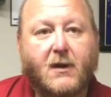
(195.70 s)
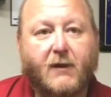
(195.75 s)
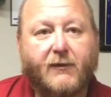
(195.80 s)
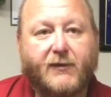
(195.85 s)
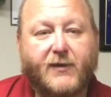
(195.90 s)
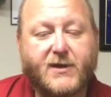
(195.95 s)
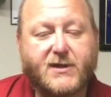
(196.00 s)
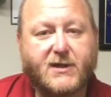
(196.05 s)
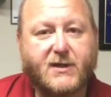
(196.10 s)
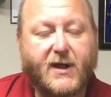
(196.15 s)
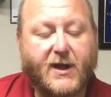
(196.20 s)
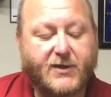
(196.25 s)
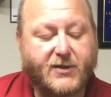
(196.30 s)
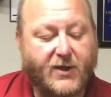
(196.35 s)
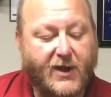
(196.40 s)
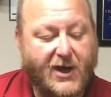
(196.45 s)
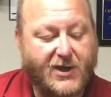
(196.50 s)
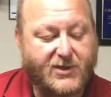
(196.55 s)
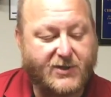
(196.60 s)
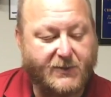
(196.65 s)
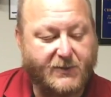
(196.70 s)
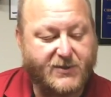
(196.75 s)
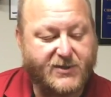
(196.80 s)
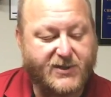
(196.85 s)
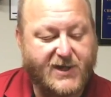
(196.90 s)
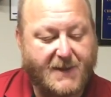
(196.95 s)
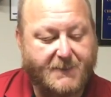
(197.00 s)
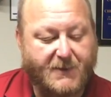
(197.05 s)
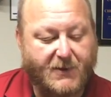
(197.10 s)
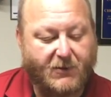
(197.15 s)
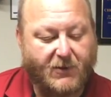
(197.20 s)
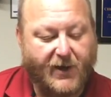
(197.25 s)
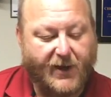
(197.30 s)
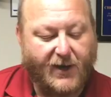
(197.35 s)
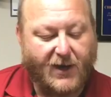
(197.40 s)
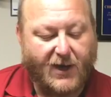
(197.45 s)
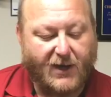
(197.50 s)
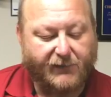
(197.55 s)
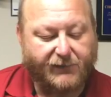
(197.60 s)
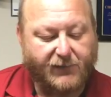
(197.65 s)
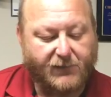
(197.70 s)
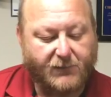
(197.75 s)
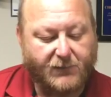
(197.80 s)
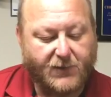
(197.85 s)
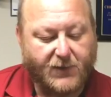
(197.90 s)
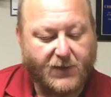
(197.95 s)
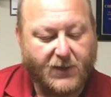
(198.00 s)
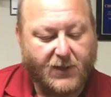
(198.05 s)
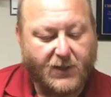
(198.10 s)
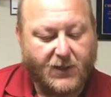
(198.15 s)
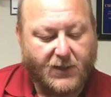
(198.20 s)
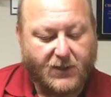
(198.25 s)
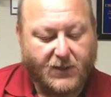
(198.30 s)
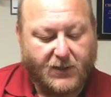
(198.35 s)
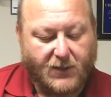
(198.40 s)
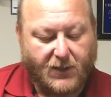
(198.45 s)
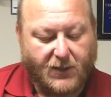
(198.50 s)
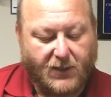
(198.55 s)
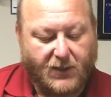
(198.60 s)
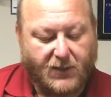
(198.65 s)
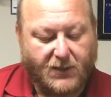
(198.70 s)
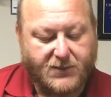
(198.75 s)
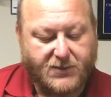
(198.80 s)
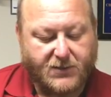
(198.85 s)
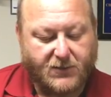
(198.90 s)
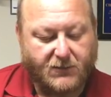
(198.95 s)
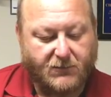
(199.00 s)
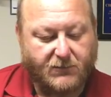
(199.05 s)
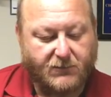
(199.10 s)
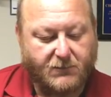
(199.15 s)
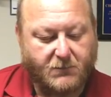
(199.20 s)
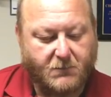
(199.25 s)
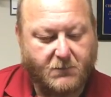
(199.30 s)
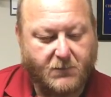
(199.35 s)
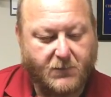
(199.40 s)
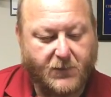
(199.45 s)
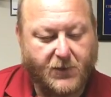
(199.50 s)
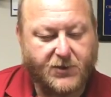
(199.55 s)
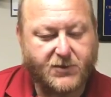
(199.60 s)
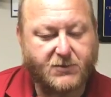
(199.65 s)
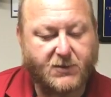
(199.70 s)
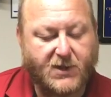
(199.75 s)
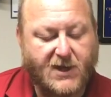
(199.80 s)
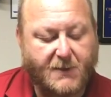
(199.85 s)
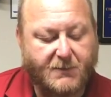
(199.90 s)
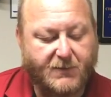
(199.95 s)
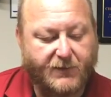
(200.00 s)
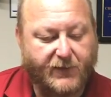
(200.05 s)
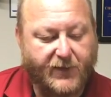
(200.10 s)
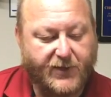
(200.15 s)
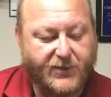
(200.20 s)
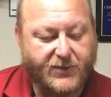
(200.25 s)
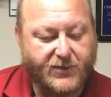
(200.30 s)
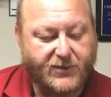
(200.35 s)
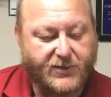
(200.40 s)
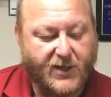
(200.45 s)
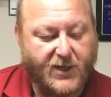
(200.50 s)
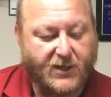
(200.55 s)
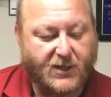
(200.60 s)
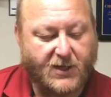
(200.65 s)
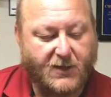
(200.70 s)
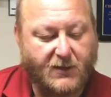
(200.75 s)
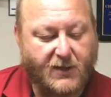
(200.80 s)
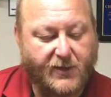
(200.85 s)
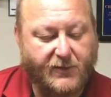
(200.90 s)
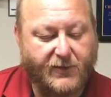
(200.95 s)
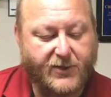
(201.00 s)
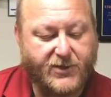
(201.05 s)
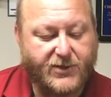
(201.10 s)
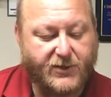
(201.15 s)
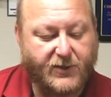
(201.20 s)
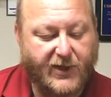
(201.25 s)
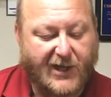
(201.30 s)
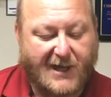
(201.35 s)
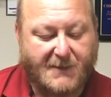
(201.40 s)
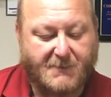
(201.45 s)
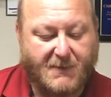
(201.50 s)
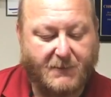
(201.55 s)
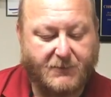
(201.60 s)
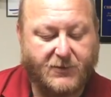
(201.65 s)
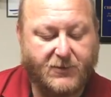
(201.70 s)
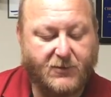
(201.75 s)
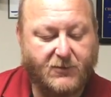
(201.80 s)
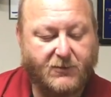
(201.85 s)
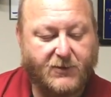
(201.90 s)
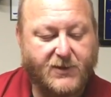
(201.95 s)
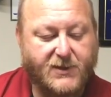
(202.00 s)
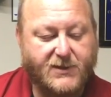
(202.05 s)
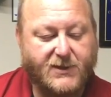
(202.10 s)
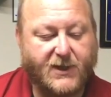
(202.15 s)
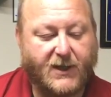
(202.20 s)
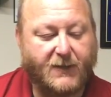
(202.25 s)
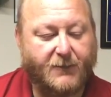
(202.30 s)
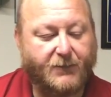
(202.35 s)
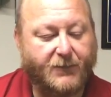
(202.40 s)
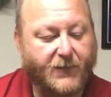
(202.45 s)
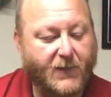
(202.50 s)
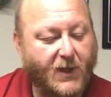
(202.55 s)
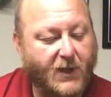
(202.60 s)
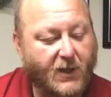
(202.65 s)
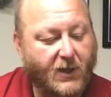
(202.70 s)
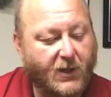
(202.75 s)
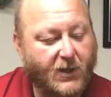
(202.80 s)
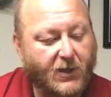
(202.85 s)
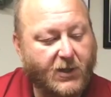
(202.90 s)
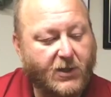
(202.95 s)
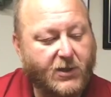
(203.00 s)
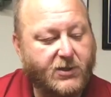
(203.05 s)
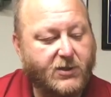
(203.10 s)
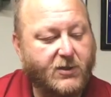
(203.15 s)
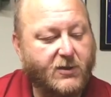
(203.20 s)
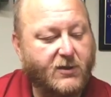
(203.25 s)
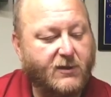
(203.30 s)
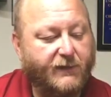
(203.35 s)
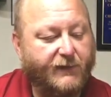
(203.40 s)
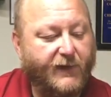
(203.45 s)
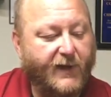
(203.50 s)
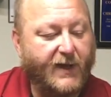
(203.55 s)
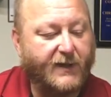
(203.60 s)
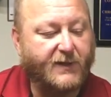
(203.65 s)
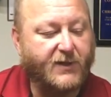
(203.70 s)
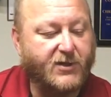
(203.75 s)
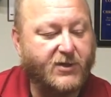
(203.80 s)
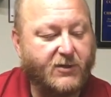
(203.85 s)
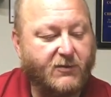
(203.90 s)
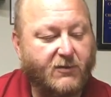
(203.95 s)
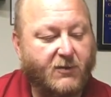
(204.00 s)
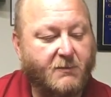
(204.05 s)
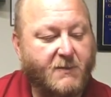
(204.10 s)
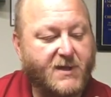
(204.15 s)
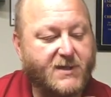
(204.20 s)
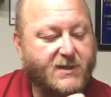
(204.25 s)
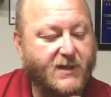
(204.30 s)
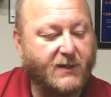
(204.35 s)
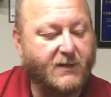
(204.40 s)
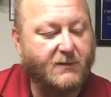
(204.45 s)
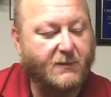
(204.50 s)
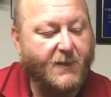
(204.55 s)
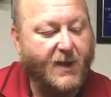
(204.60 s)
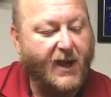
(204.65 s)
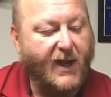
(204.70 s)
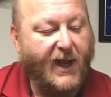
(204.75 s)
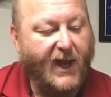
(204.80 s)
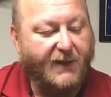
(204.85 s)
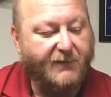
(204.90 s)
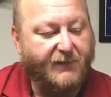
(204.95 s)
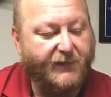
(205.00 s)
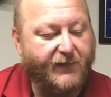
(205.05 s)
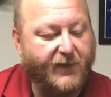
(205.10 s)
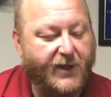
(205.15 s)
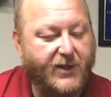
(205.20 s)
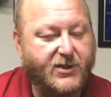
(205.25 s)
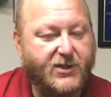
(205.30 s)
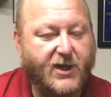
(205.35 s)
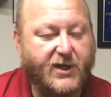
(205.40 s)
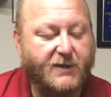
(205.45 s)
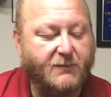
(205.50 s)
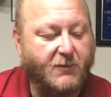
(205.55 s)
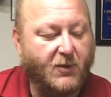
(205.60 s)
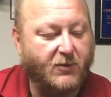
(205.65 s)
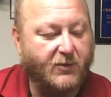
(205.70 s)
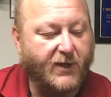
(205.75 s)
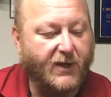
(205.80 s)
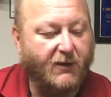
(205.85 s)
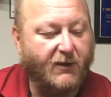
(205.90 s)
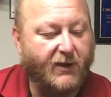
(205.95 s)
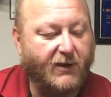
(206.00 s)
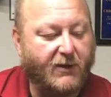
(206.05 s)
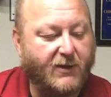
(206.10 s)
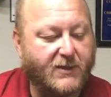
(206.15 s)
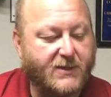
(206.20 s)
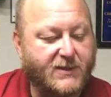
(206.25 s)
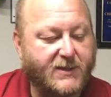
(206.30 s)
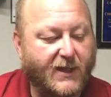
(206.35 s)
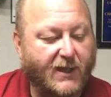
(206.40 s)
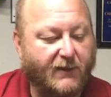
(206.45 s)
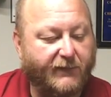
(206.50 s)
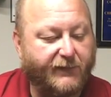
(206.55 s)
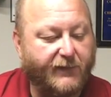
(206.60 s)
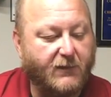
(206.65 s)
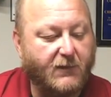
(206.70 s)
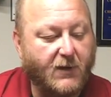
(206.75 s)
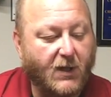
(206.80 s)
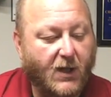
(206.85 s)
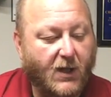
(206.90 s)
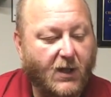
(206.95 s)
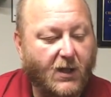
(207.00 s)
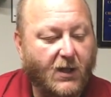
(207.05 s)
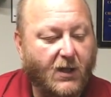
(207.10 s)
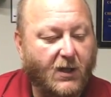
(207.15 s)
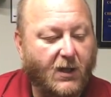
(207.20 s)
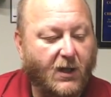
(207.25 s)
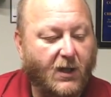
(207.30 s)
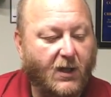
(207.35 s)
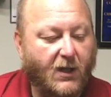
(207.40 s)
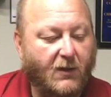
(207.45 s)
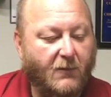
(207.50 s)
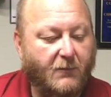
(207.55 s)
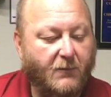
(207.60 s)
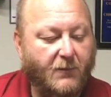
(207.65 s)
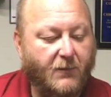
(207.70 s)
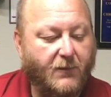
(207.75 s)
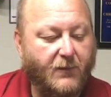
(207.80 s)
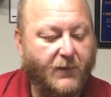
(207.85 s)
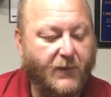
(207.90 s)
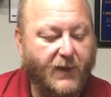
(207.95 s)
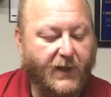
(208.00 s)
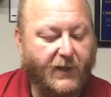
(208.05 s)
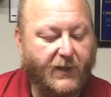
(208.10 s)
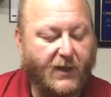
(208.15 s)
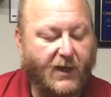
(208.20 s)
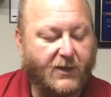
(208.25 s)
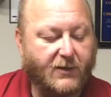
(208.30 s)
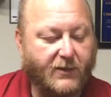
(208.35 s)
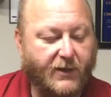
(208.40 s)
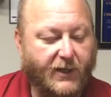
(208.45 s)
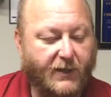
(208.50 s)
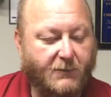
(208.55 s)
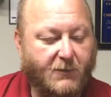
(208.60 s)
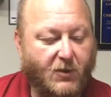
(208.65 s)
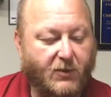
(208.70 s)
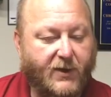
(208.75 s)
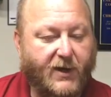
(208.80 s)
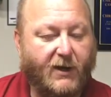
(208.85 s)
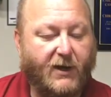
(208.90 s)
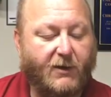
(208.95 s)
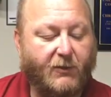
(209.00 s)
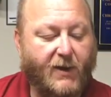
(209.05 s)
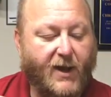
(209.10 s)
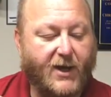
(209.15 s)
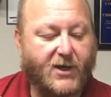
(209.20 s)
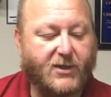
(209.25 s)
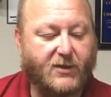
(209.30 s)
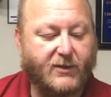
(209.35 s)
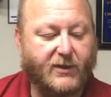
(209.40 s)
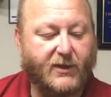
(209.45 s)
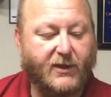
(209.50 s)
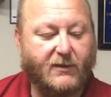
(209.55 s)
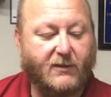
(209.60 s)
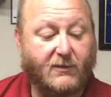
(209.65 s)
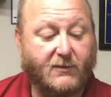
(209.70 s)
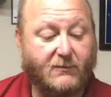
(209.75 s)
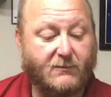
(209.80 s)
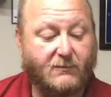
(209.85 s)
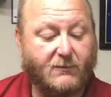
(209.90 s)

disconnector and actually would snap it right off. So those were a couple of the issues. Another issue that came up too was due to the fact that you were missing about a half of an inch on the bolt carrier itself, the bolt carrier would actually